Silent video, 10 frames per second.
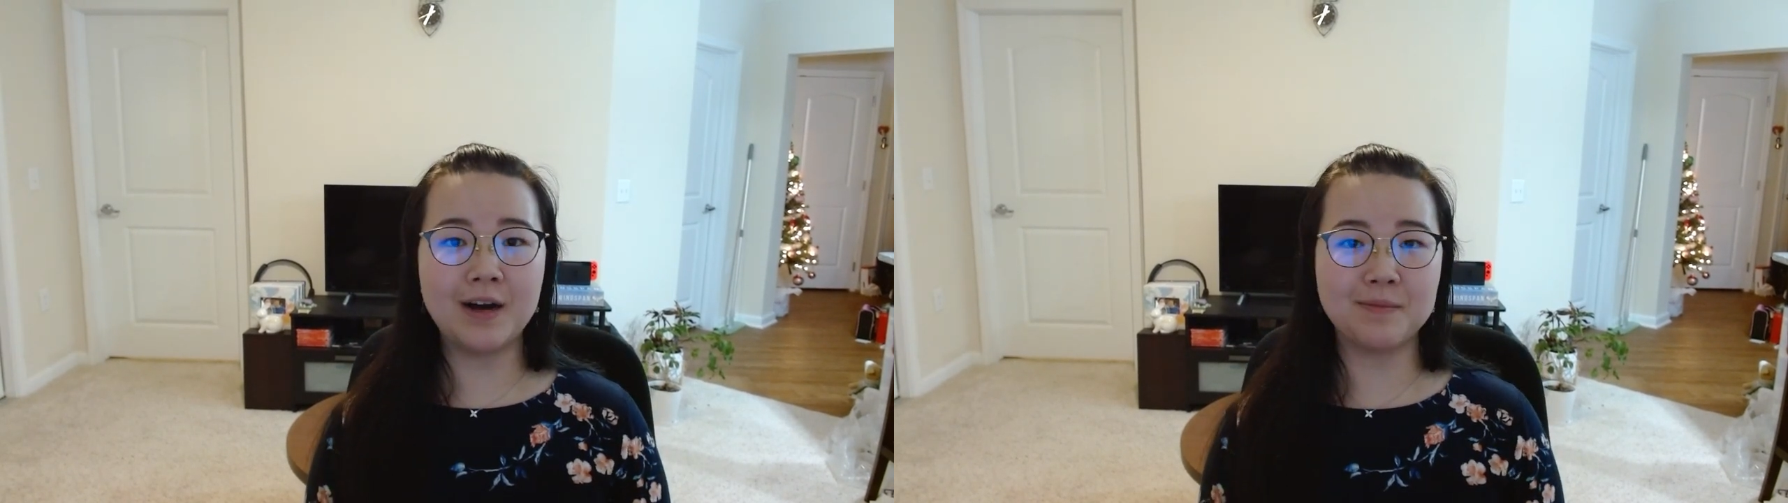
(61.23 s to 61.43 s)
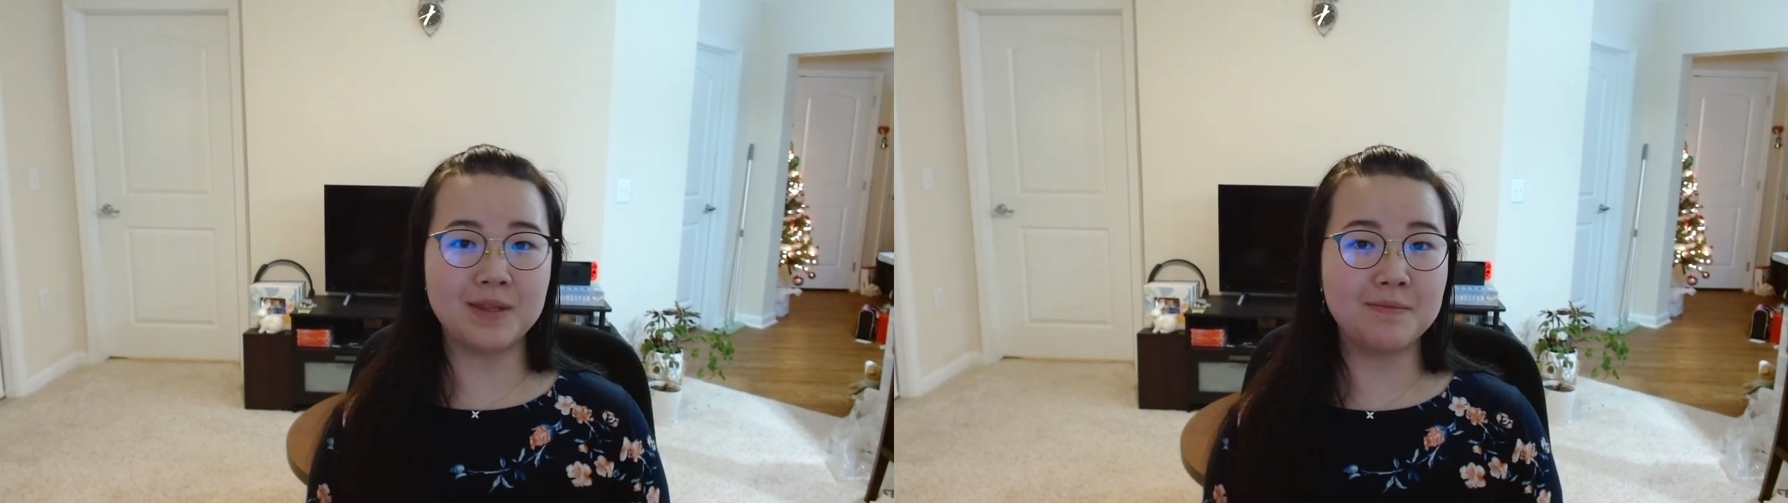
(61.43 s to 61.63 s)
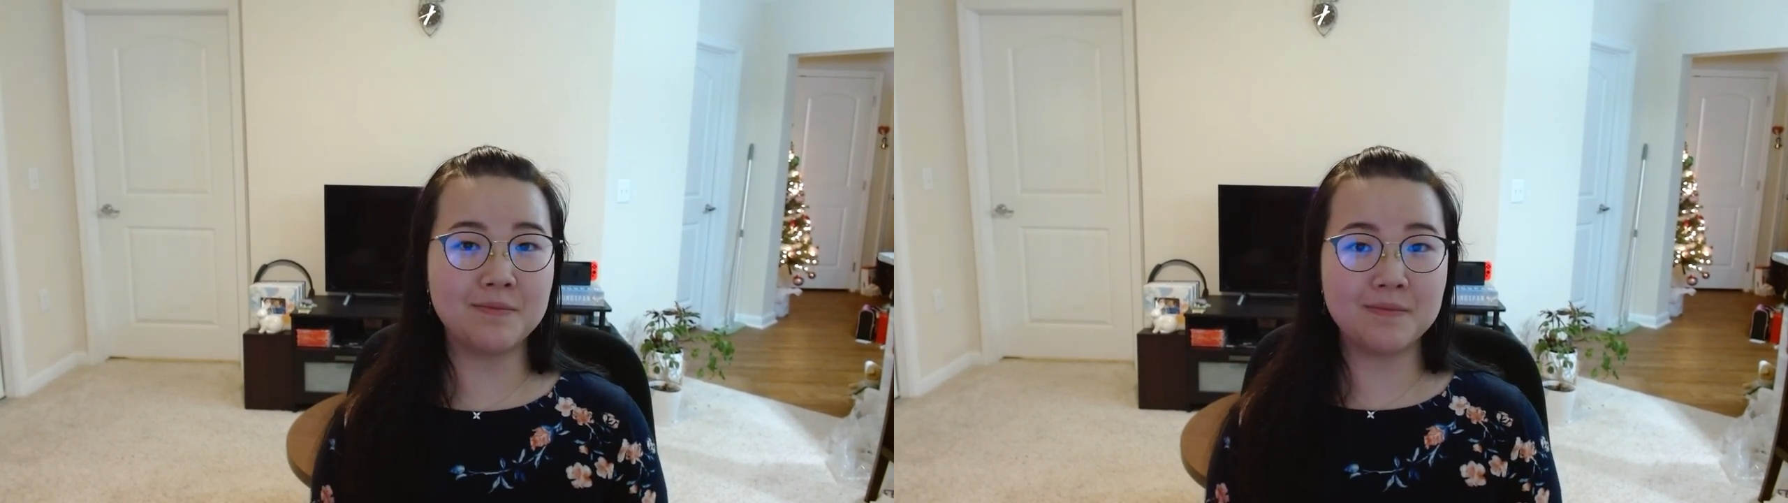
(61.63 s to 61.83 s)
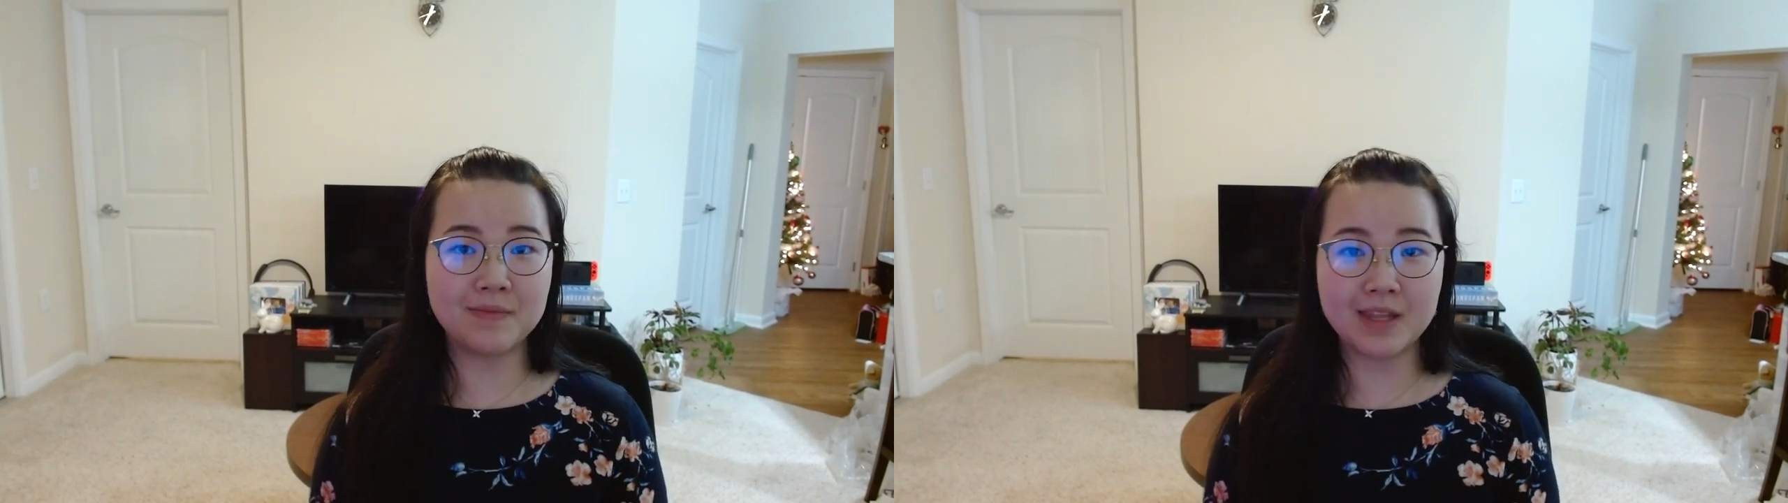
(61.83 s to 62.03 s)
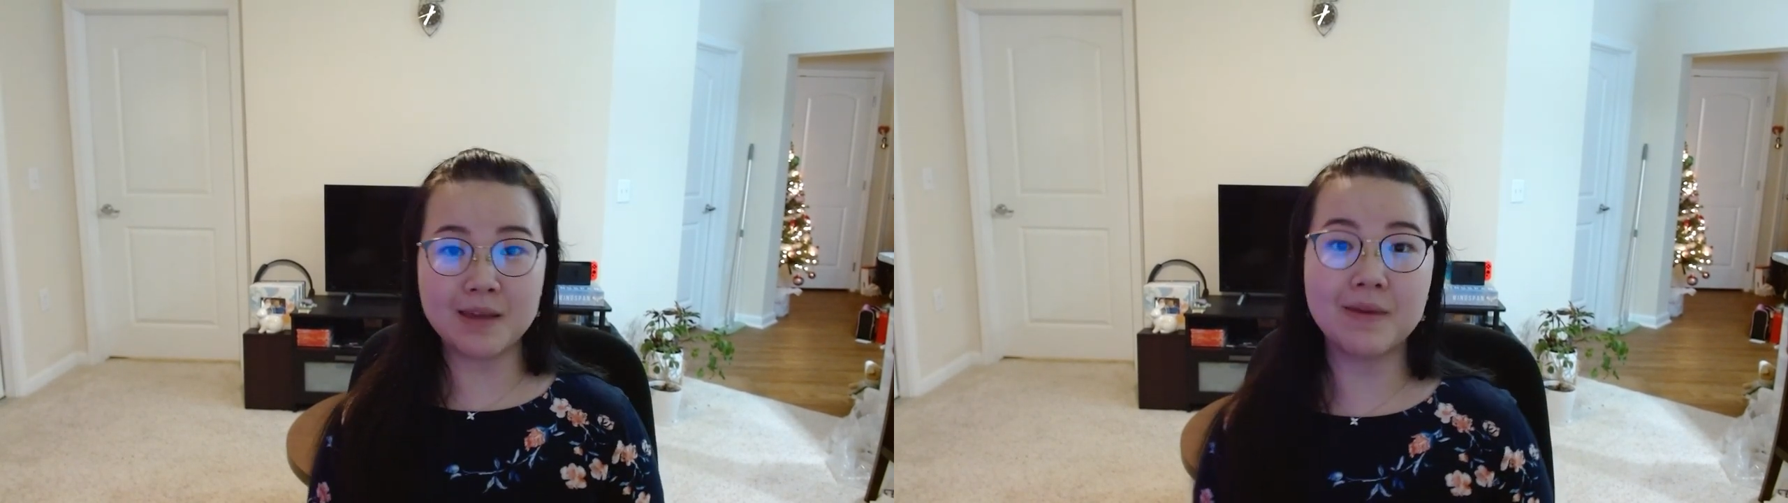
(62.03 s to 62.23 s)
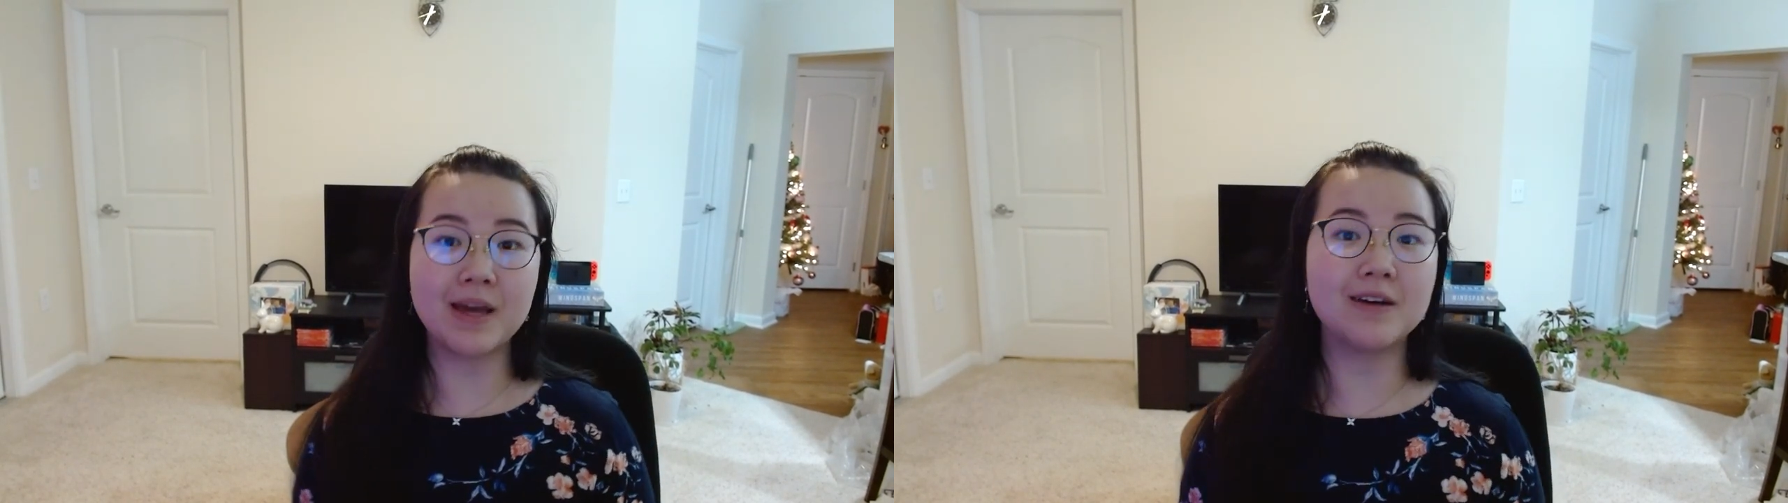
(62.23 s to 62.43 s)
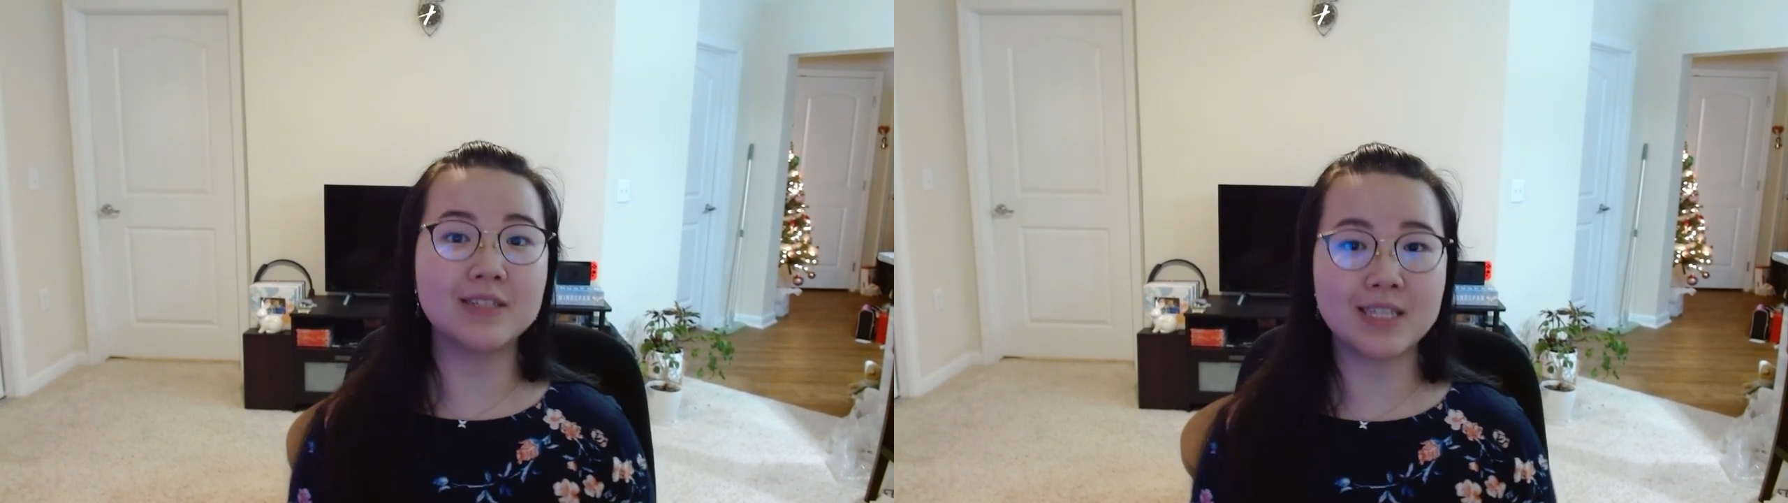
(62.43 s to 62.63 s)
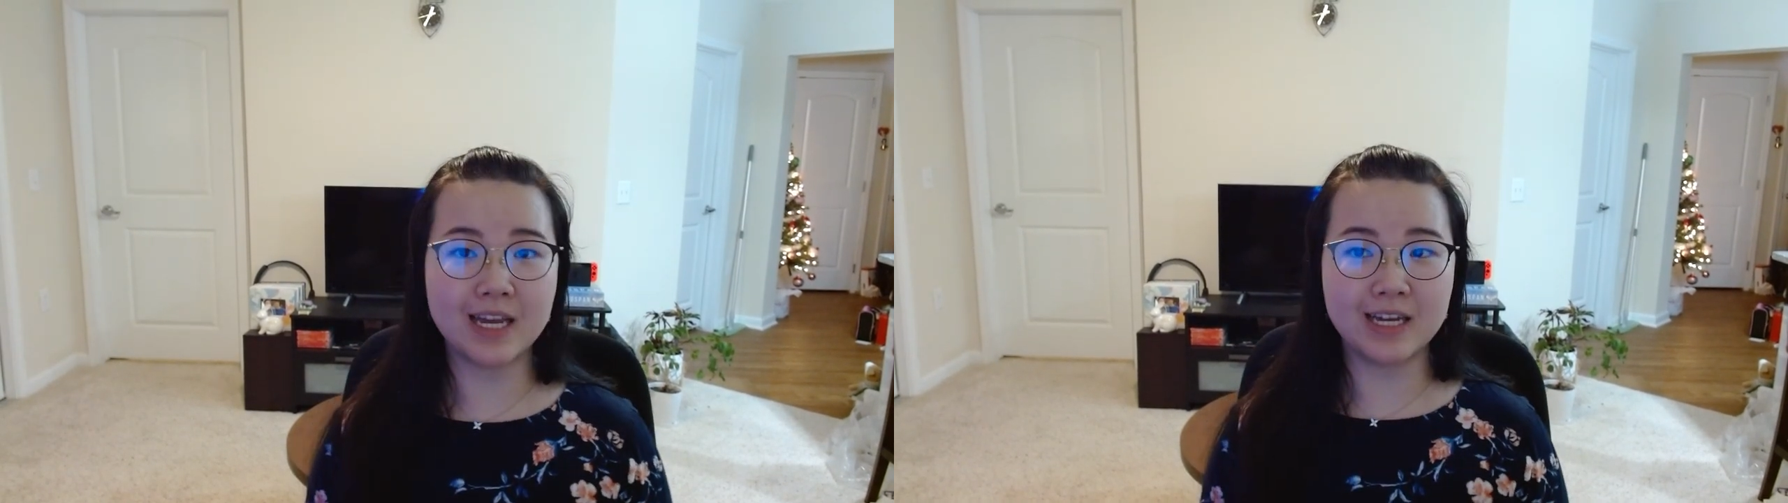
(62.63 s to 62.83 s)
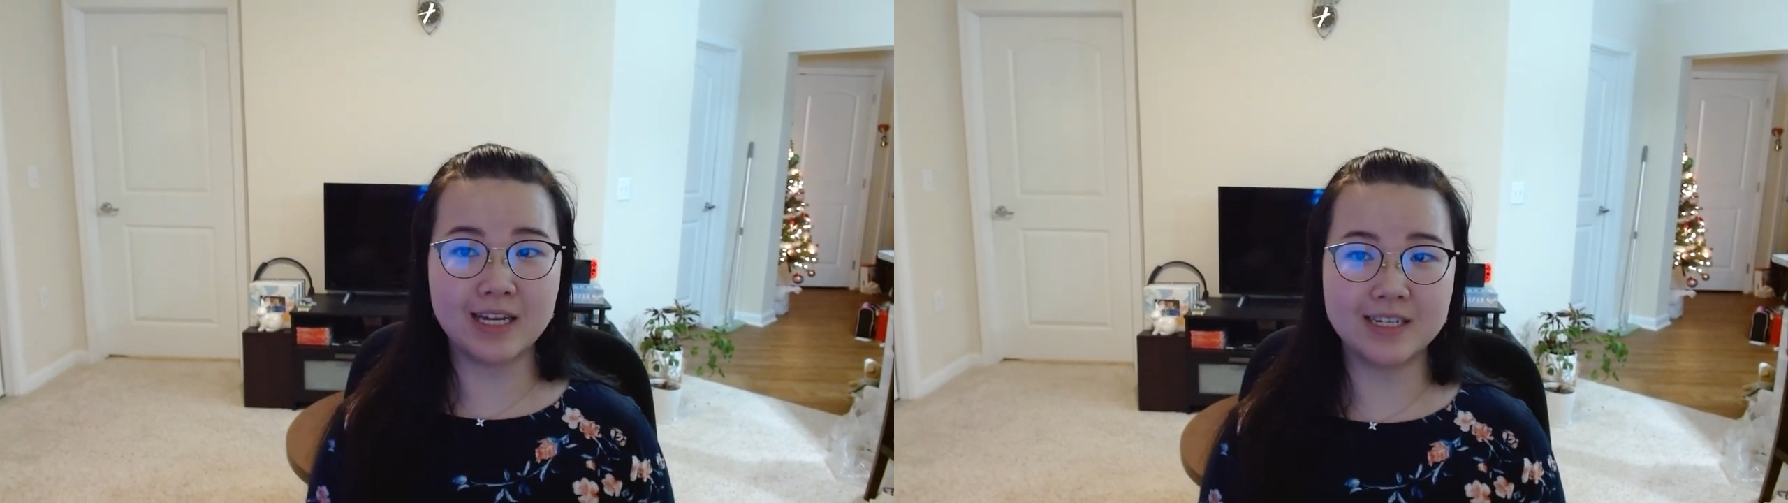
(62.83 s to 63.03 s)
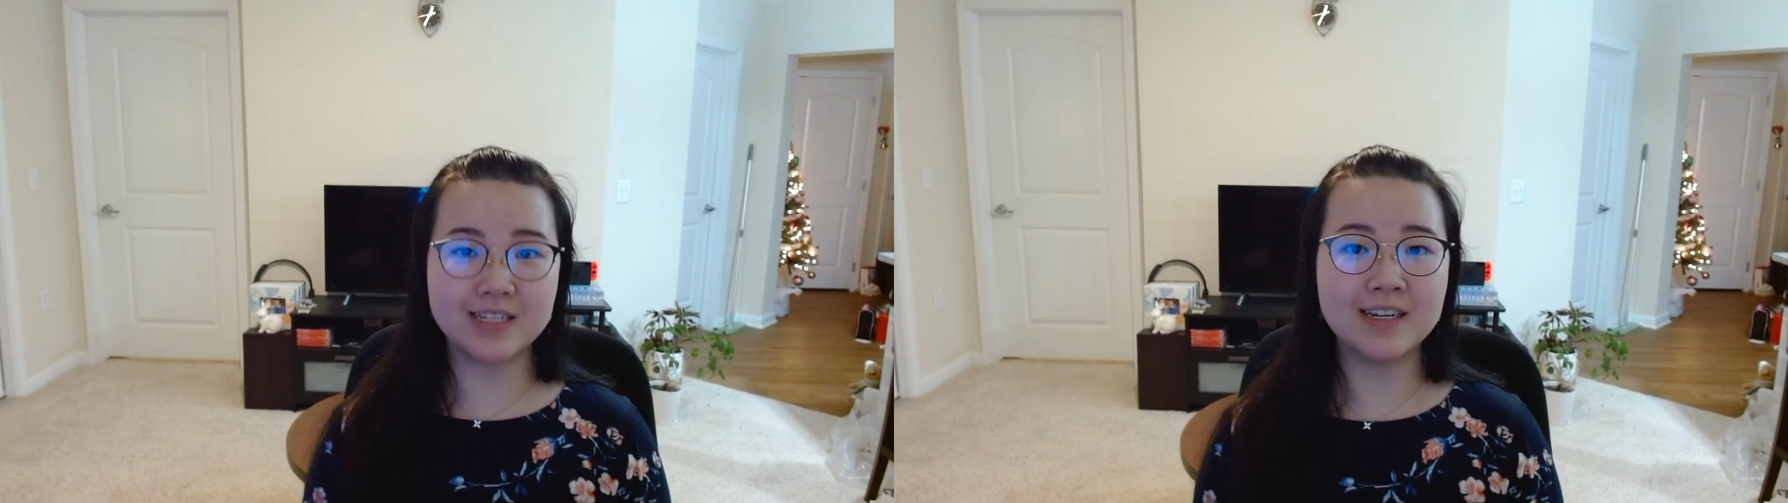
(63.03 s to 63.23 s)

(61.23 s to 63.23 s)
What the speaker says: the emails and